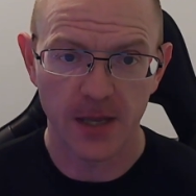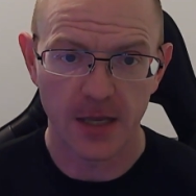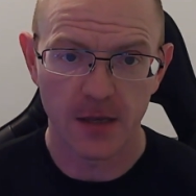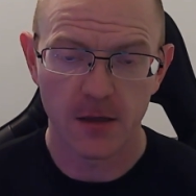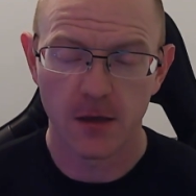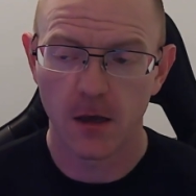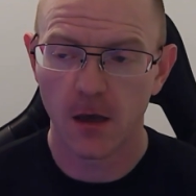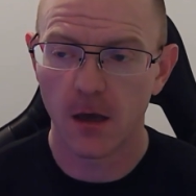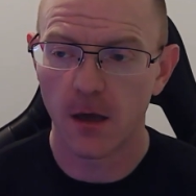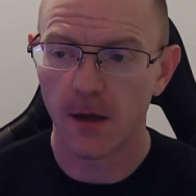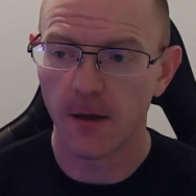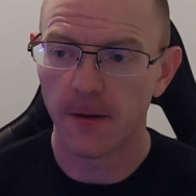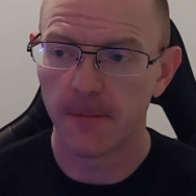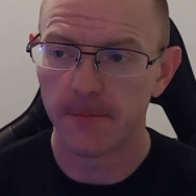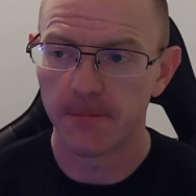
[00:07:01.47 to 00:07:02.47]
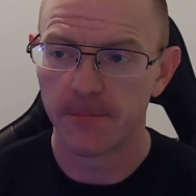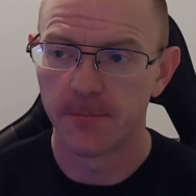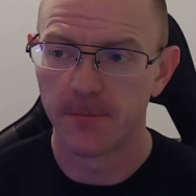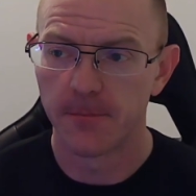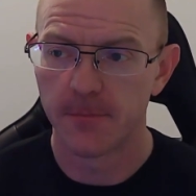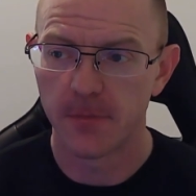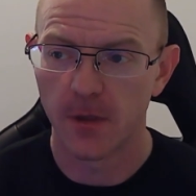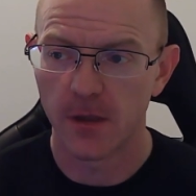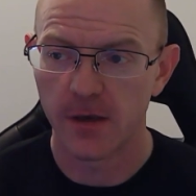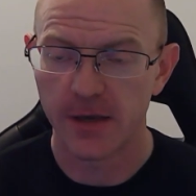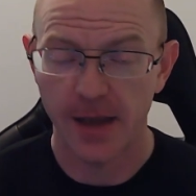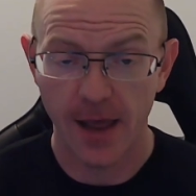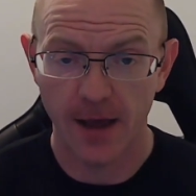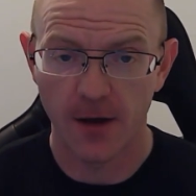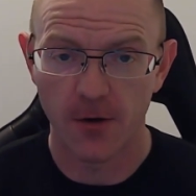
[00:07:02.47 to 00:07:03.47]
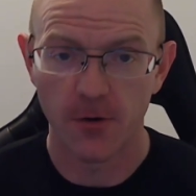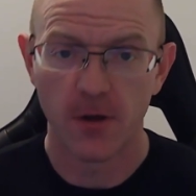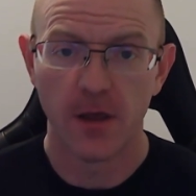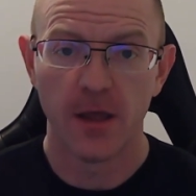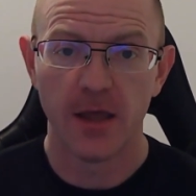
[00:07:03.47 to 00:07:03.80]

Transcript: me. Now,